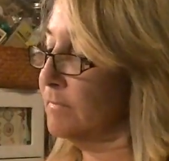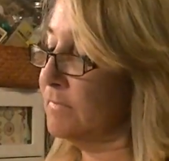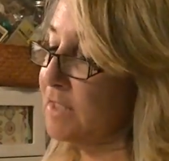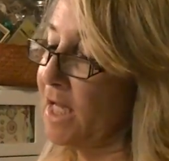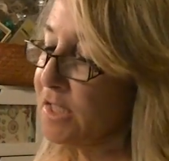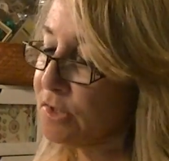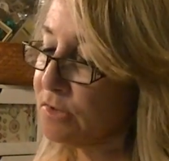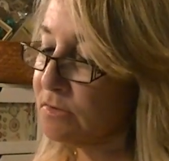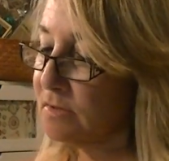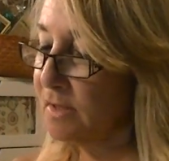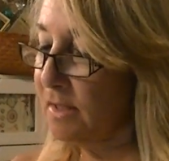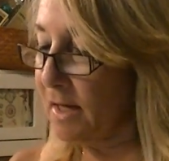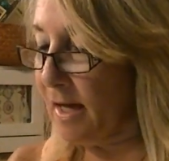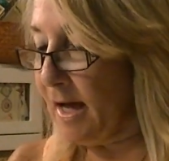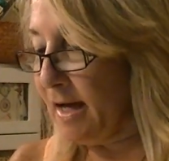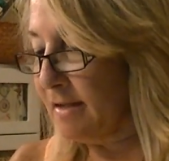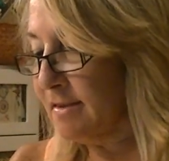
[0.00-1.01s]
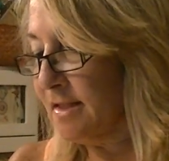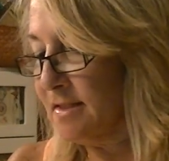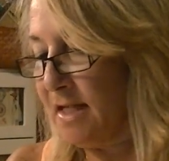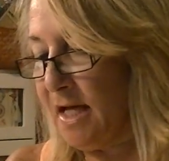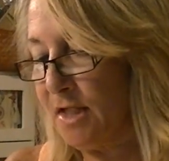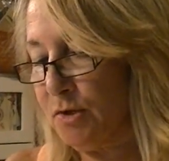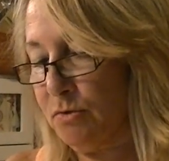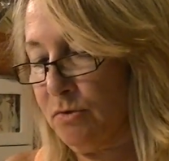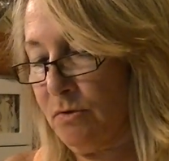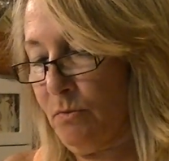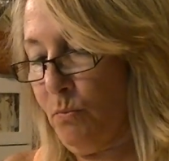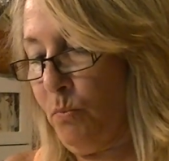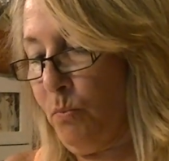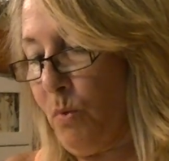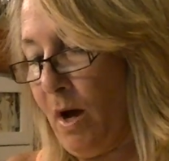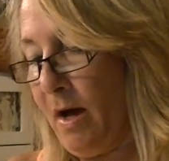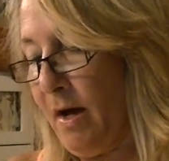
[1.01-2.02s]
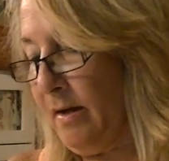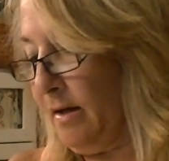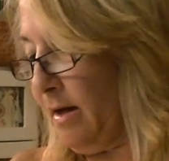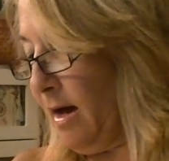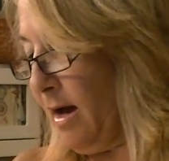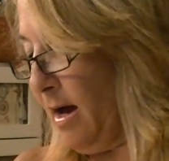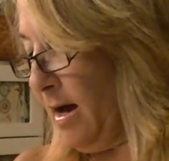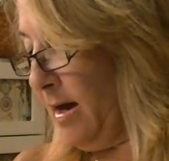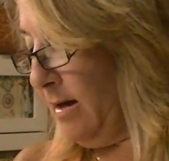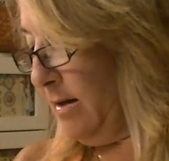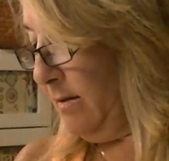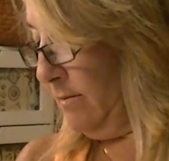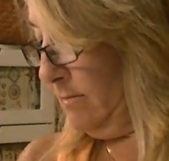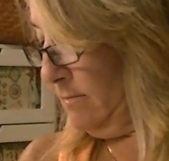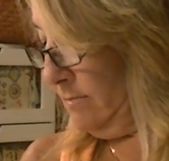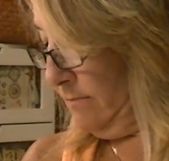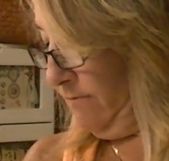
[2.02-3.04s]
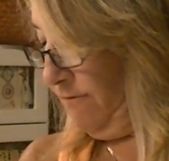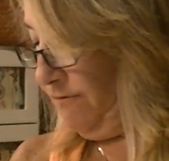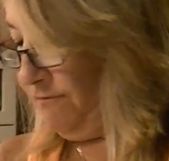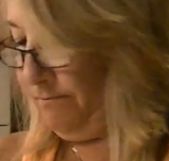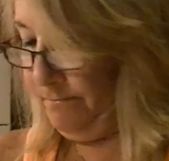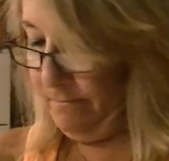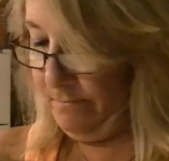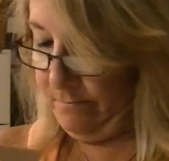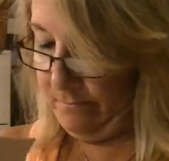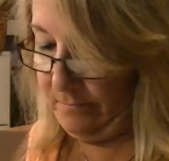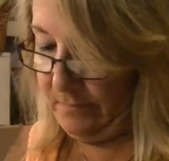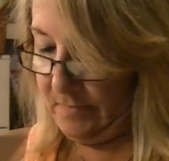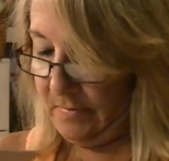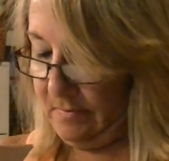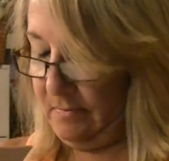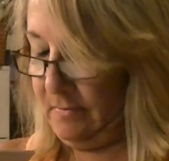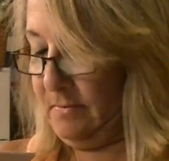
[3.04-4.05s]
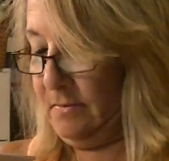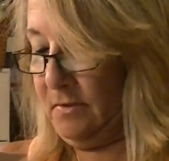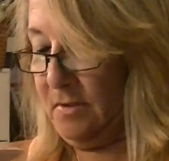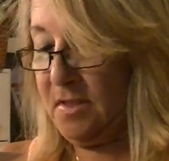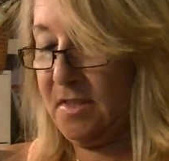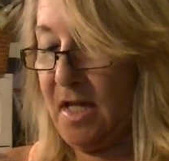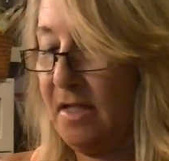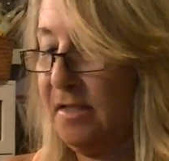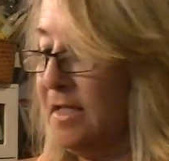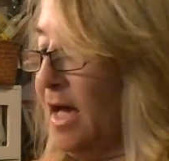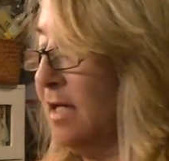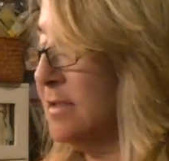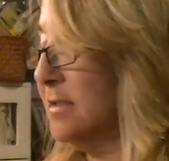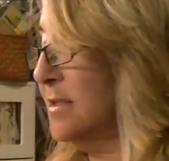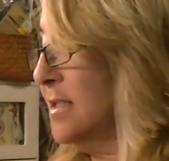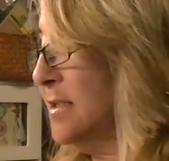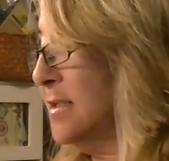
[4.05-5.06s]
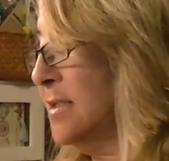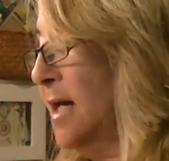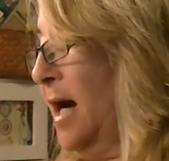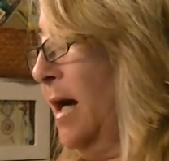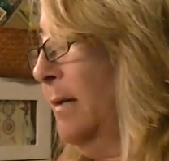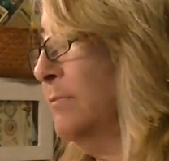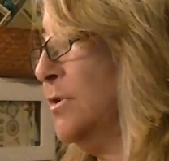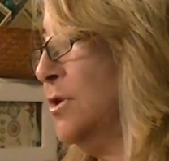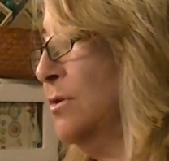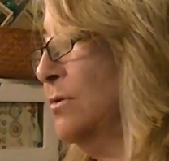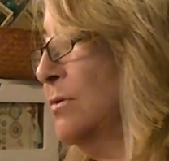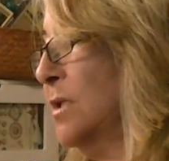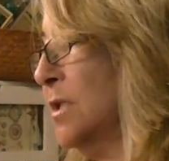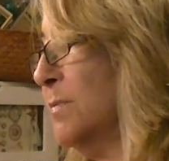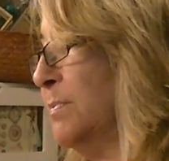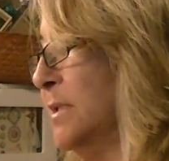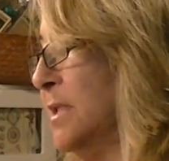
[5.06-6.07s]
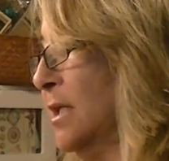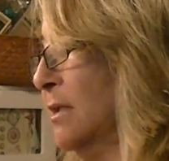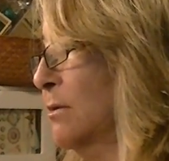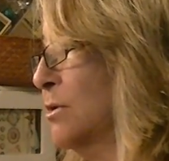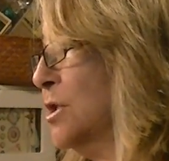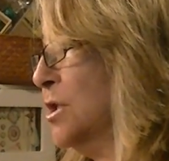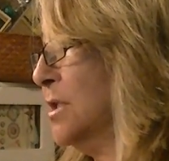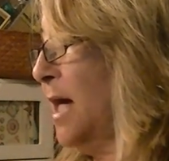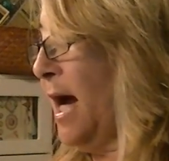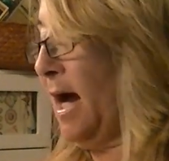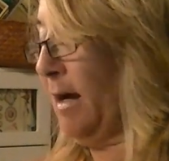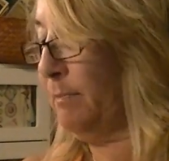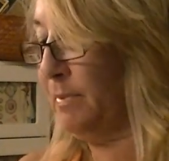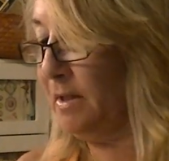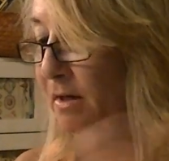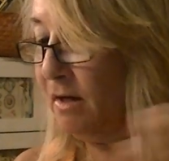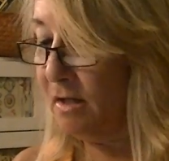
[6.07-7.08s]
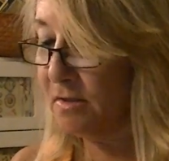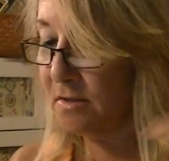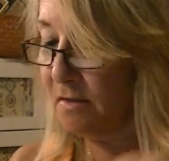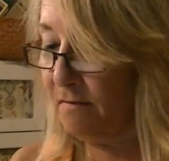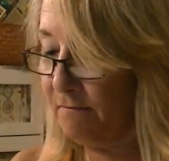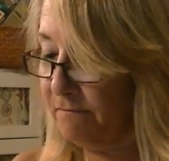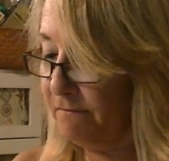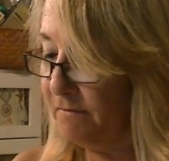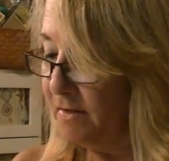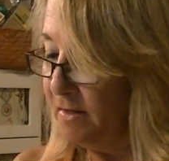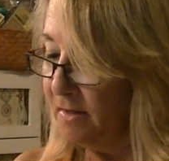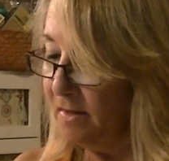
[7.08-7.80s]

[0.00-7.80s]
I think that's why I said yes this time to this particular stack, because of